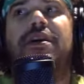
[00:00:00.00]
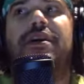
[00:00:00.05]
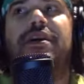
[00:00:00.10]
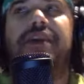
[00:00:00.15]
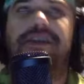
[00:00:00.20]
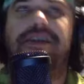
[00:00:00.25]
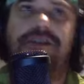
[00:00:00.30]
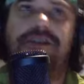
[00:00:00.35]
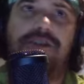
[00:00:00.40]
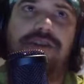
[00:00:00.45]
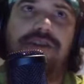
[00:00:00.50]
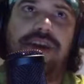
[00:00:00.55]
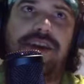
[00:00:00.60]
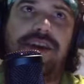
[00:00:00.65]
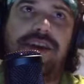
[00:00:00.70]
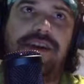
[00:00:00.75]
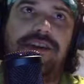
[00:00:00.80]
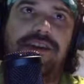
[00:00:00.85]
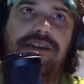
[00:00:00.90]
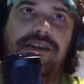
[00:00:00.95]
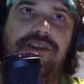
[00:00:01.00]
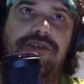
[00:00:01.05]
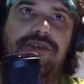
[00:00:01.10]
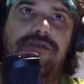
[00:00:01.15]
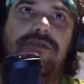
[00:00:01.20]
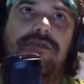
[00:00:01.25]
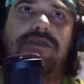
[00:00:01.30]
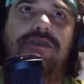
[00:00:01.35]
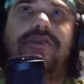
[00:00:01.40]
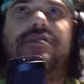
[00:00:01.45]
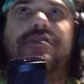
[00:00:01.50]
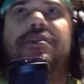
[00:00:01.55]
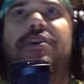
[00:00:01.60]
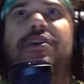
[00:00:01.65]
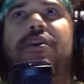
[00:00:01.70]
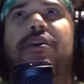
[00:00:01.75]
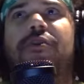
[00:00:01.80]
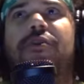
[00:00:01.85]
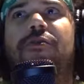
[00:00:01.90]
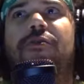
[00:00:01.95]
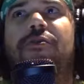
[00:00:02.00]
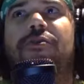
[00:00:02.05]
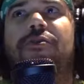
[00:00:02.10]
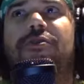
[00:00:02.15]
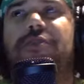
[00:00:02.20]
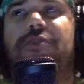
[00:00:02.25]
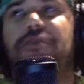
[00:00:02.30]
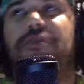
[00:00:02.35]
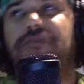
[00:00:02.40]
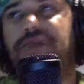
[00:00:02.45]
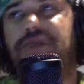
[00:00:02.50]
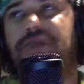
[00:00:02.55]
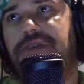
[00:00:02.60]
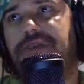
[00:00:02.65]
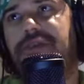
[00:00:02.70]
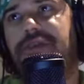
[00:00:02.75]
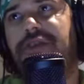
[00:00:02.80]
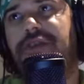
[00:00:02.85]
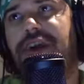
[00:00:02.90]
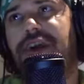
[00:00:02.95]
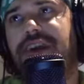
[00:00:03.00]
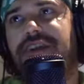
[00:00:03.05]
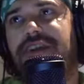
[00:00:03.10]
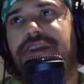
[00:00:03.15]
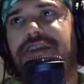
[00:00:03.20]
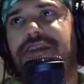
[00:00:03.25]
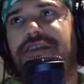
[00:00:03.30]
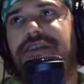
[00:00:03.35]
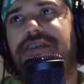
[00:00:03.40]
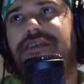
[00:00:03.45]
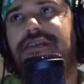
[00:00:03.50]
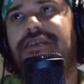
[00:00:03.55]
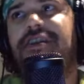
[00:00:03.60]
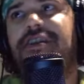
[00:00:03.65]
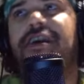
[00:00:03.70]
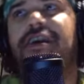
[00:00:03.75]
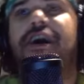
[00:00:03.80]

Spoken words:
internet issues or computer crashes.